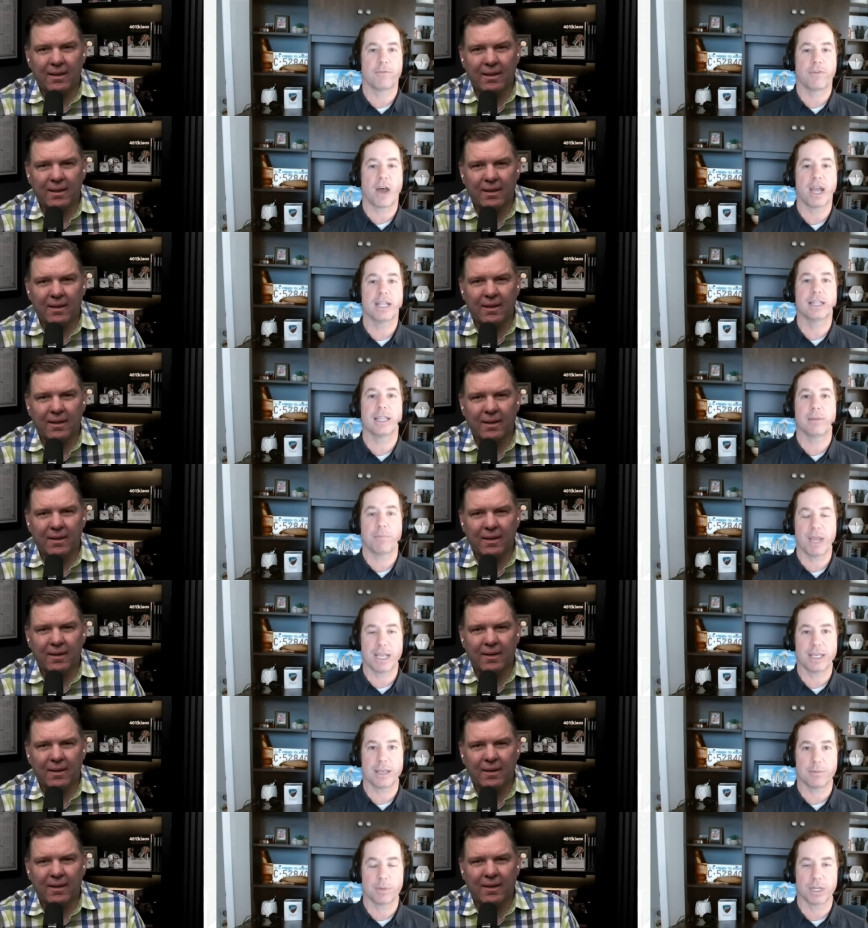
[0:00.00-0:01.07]
Speaker 1: finally
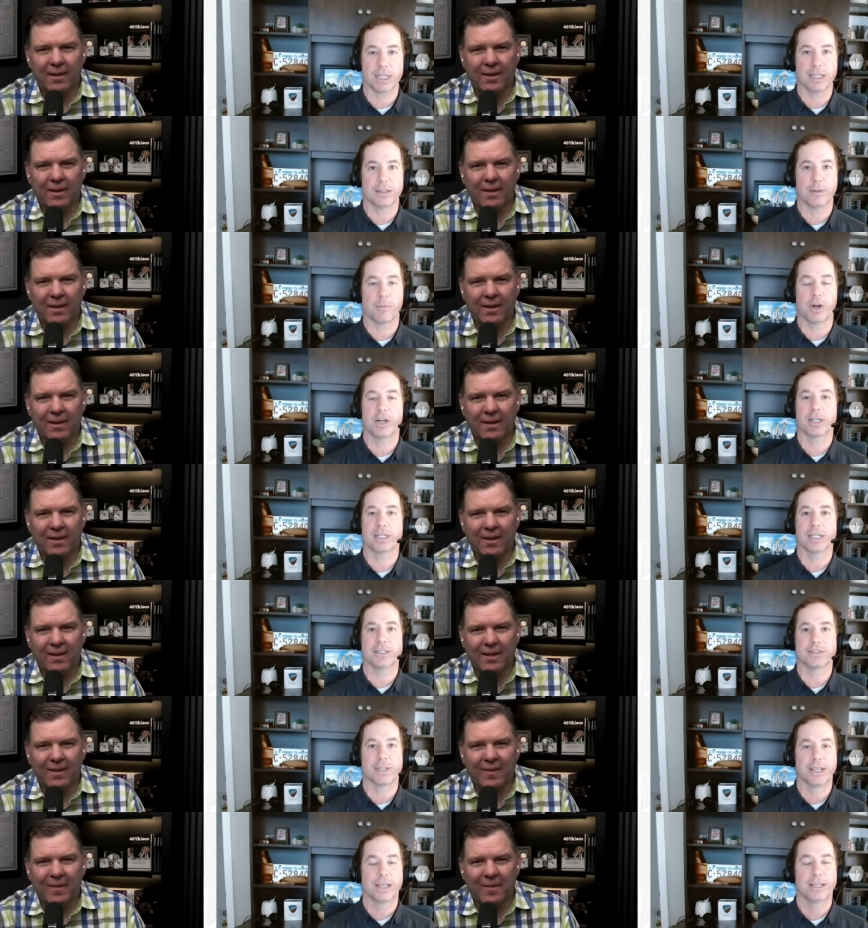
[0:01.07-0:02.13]
making money in the
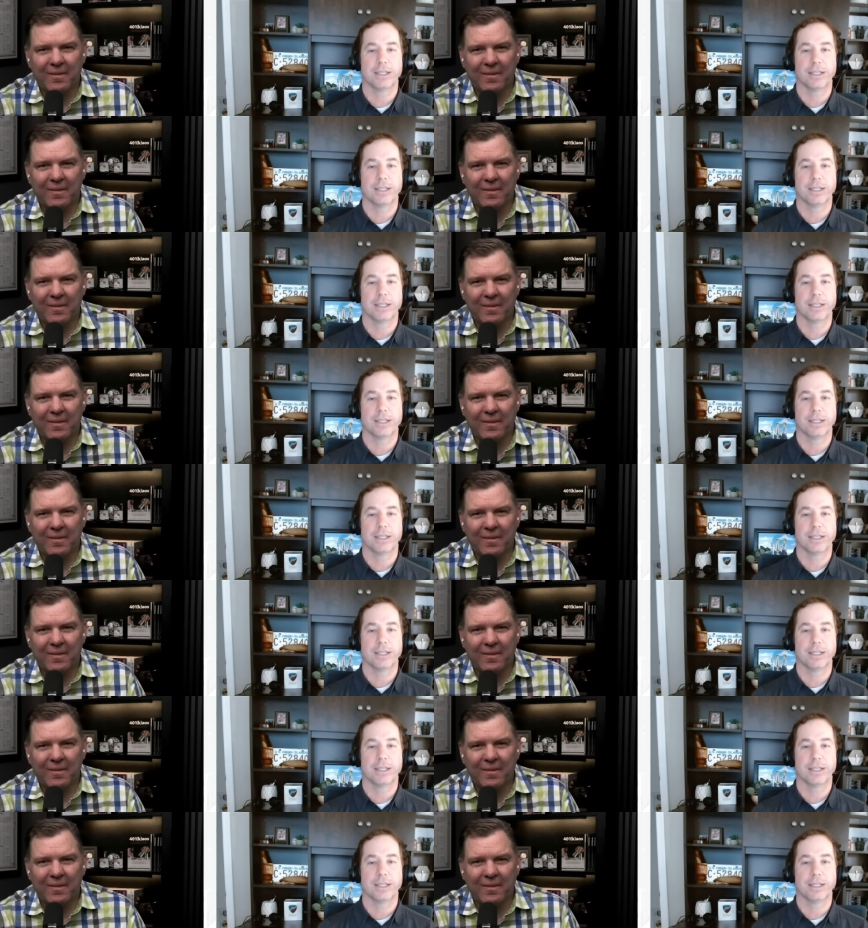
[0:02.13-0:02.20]
markets.